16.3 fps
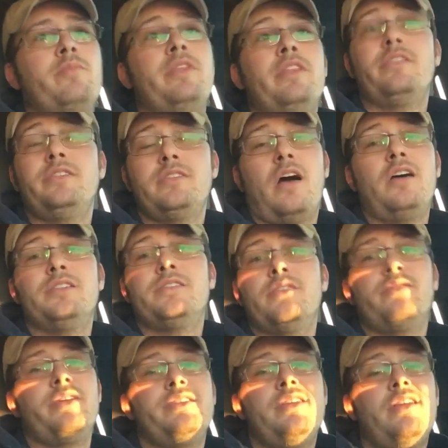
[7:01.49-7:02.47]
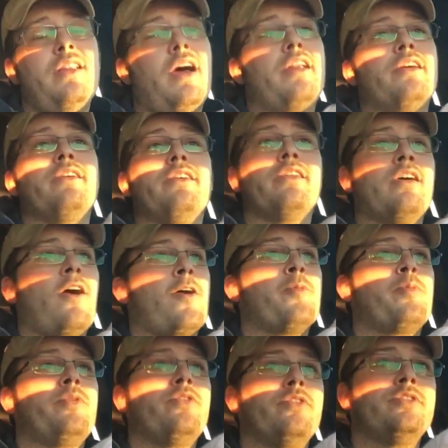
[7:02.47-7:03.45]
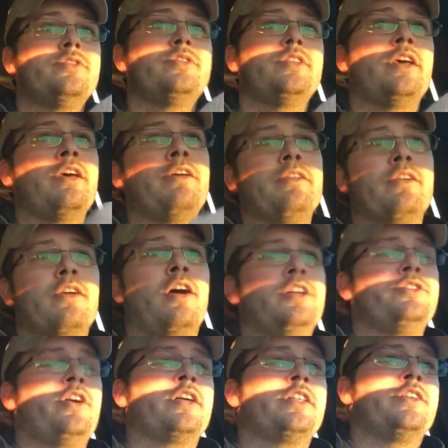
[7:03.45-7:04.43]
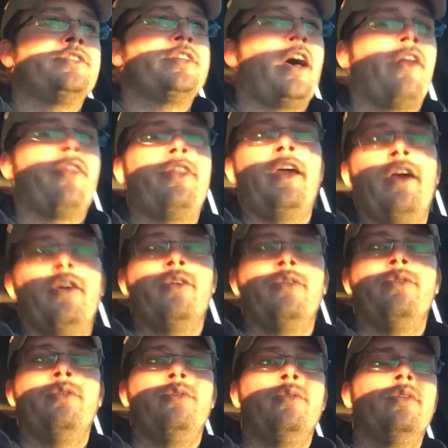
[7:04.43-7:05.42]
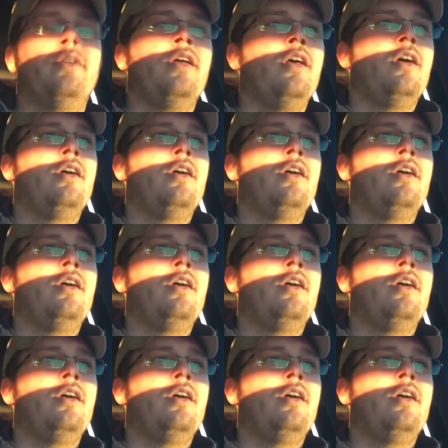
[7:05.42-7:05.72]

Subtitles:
I there's a lot of good carpenters and contractors out there who,